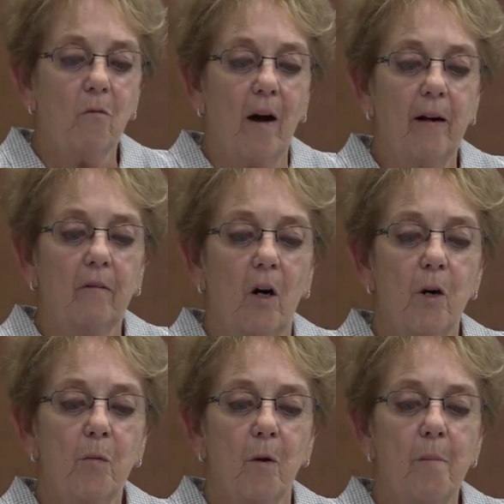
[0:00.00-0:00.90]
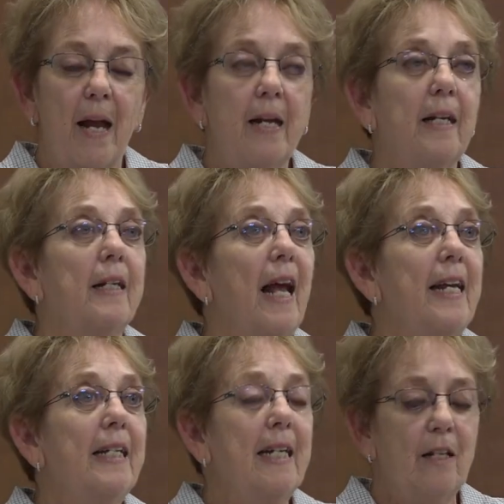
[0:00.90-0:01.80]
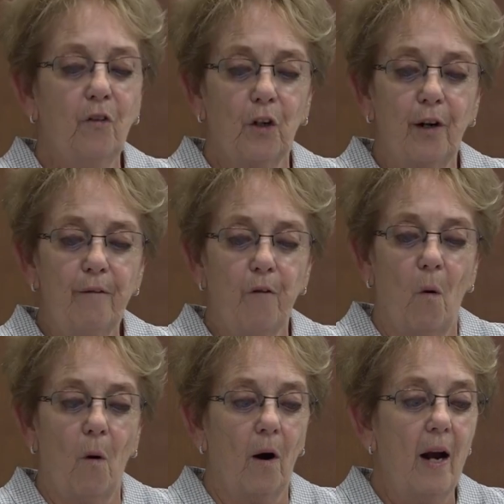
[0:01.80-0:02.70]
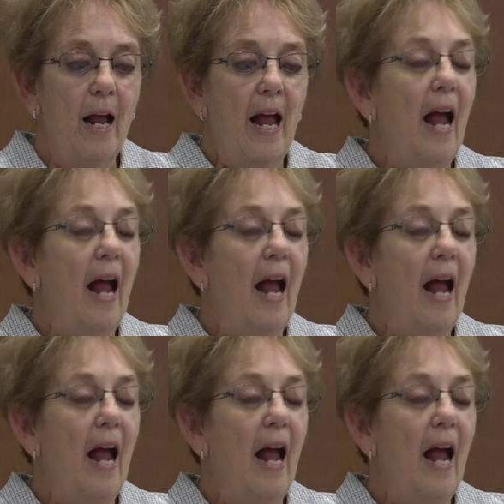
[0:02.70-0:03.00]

Railroad were made in 1834,